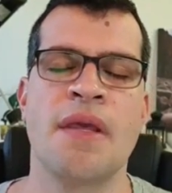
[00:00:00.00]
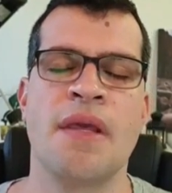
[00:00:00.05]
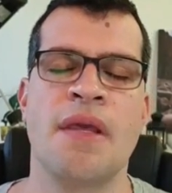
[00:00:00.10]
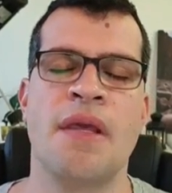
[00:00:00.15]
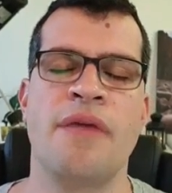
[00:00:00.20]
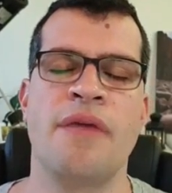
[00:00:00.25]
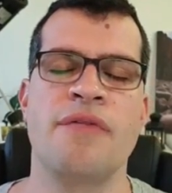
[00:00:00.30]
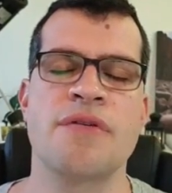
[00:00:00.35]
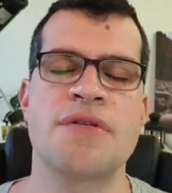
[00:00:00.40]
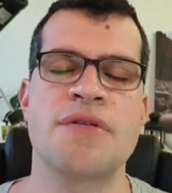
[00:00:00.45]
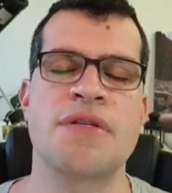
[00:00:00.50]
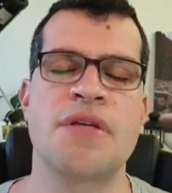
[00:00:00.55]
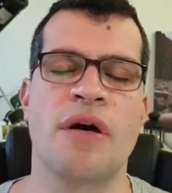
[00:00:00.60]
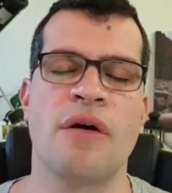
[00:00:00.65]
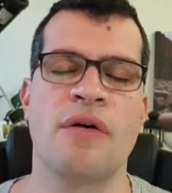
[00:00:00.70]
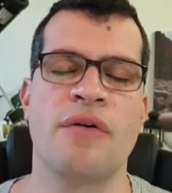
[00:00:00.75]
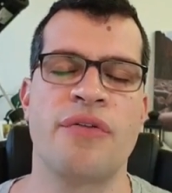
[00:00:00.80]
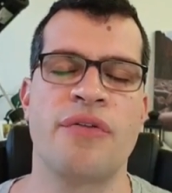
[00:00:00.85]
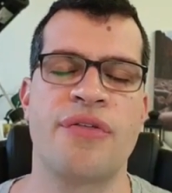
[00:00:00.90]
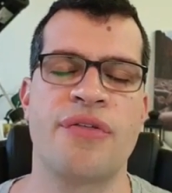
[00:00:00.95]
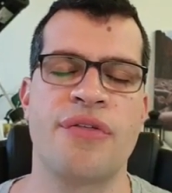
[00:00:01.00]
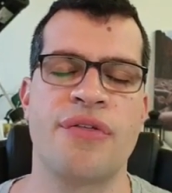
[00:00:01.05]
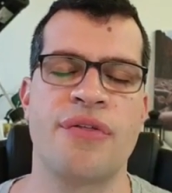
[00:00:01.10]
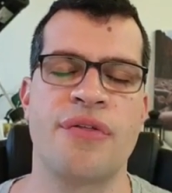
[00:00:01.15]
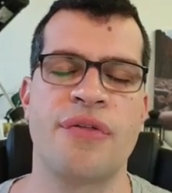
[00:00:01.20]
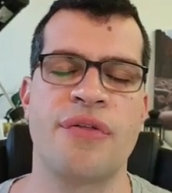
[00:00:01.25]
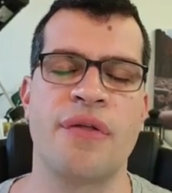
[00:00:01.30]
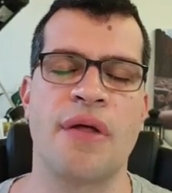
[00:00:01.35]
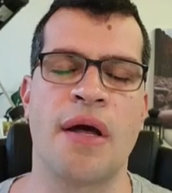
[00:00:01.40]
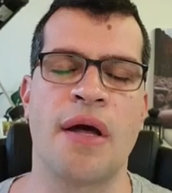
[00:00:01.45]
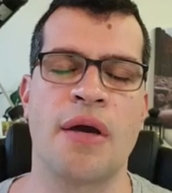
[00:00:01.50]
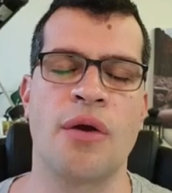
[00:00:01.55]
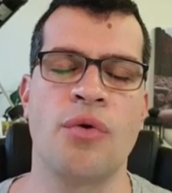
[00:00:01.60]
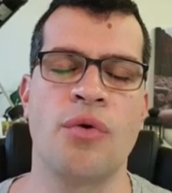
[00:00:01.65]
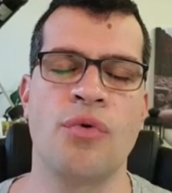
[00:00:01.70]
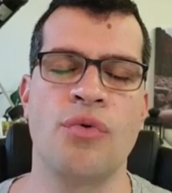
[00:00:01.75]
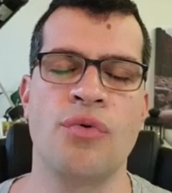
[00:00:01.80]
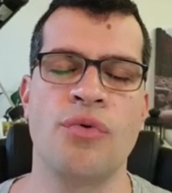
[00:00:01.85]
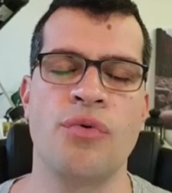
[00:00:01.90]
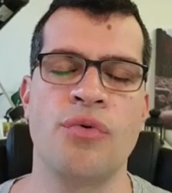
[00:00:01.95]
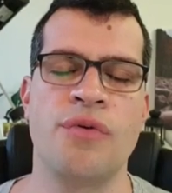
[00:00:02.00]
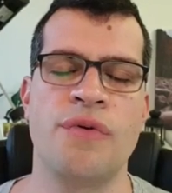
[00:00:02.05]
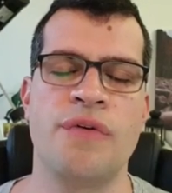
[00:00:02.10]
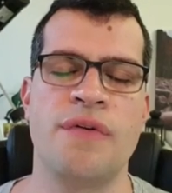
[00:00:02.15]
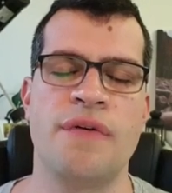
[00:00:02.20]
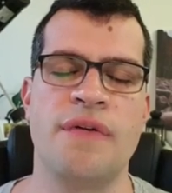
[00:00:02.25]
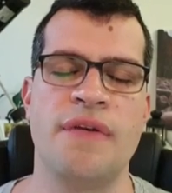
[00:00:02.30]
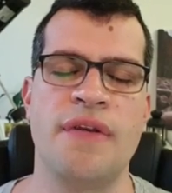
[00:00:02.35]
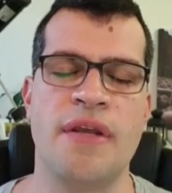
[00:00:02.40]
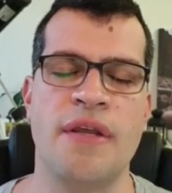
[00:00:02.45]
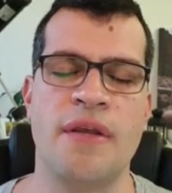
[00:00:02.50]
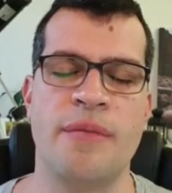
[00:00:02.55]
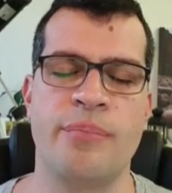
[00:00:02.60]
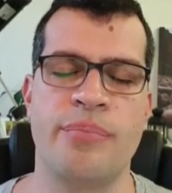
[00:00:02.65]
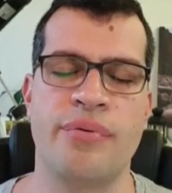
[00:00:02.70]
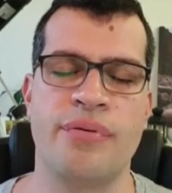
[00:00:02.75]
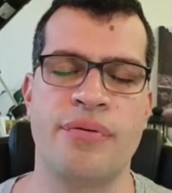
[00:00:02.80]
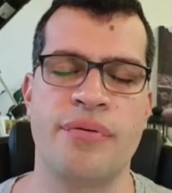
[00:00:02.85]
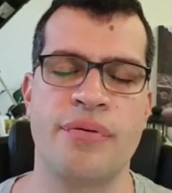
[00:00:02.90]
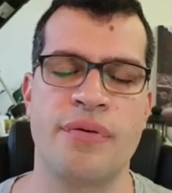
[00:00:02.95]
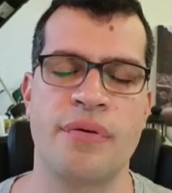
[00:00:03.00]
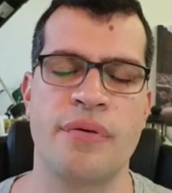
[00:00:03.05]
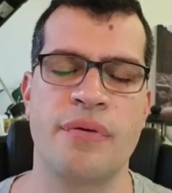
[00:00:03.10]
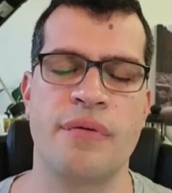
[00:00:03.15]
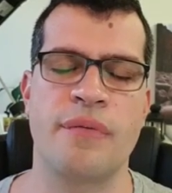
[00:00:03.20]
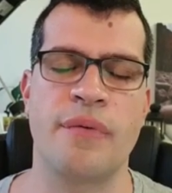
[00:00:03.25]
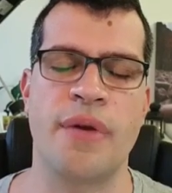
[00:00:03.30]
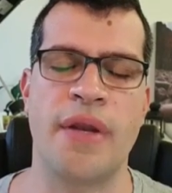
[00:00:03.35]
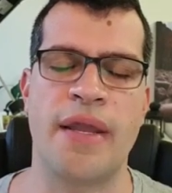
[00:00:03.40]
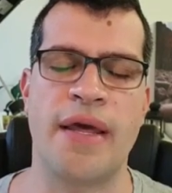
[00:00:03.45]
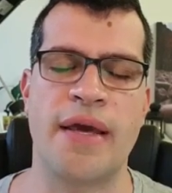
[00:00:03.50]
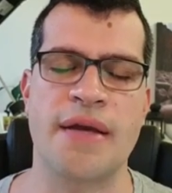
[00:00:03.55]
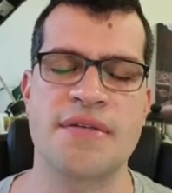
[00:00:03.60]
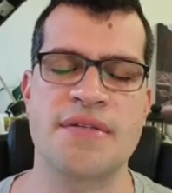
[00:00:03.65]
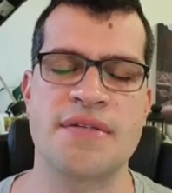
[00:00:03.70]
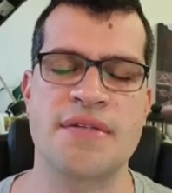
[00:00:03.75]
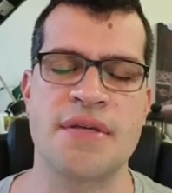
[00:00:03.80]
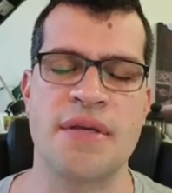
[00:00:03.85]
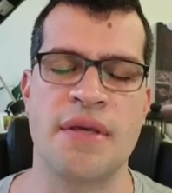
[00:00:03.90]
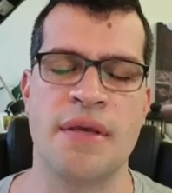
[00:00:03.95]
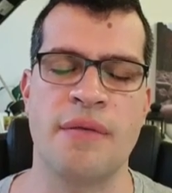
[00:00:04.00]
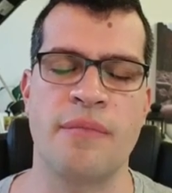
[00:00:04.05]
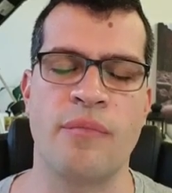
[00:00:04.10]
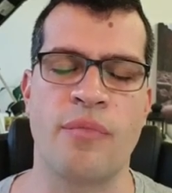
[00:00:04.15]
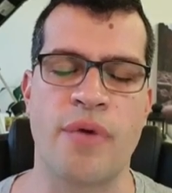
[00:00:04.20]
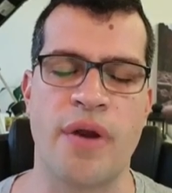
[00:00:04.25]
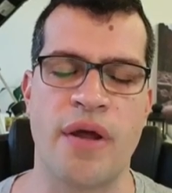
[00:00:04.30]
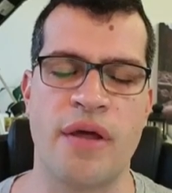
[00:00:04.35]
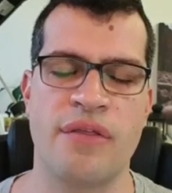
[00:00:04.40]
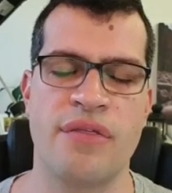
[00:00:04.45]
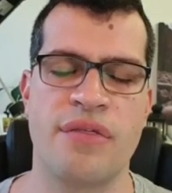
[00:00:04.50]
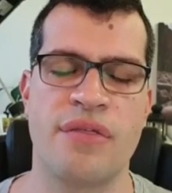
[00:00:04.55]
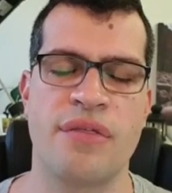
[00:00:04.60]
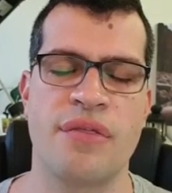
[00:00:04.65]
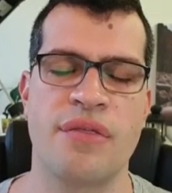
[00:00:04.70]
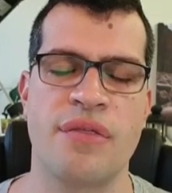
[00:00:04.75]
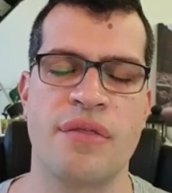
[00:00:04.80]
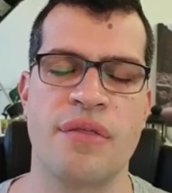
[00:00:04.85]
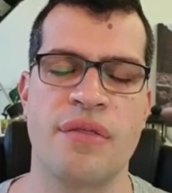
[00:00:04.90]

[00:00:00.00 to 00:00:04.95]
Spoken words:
Give yourself a good, deep, relaxing breath.